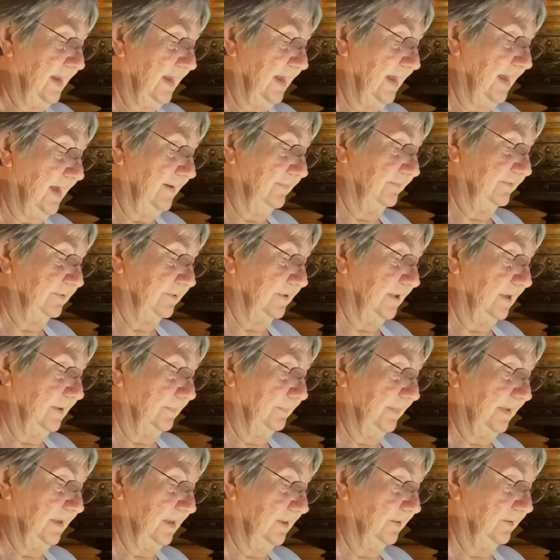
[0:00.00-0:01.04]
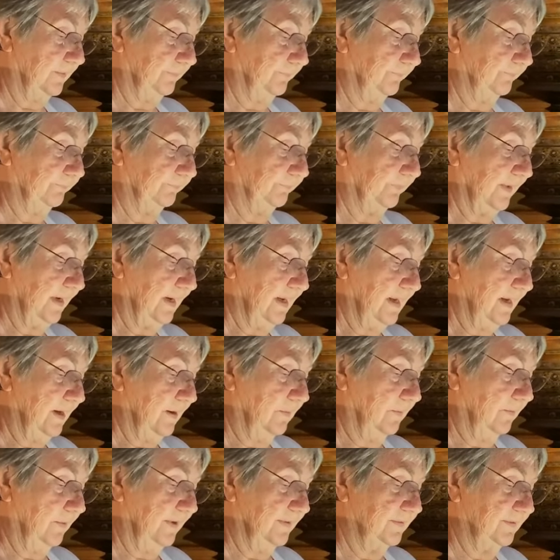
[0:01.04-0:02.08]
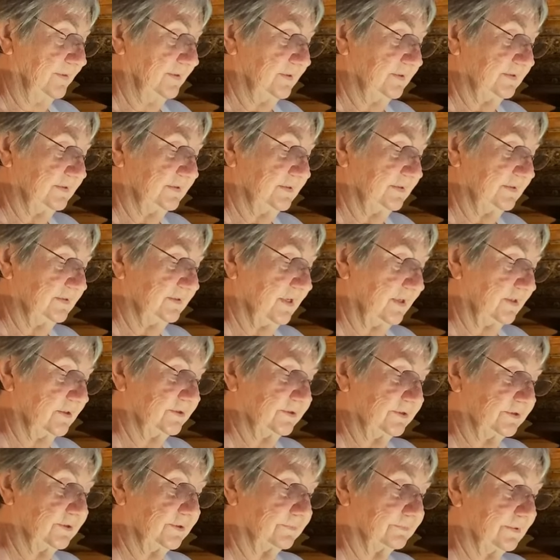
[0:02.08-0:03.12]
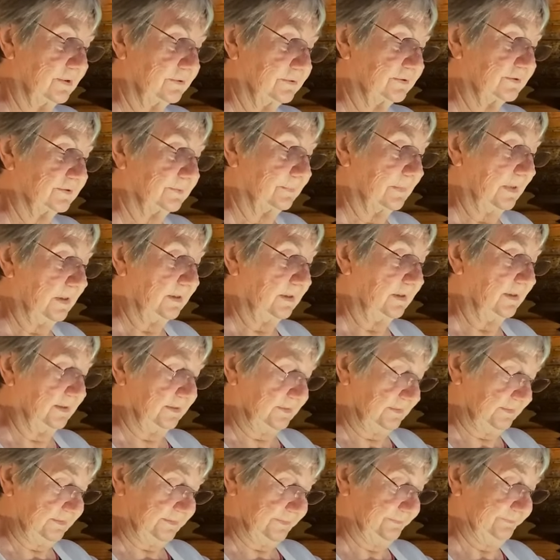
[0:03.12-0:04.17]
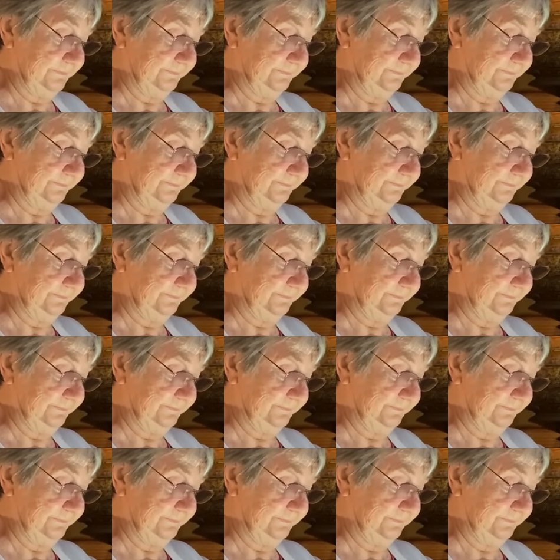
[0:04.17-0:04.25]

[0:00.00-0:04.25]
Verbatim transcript: after our meal when this discussion arose among us.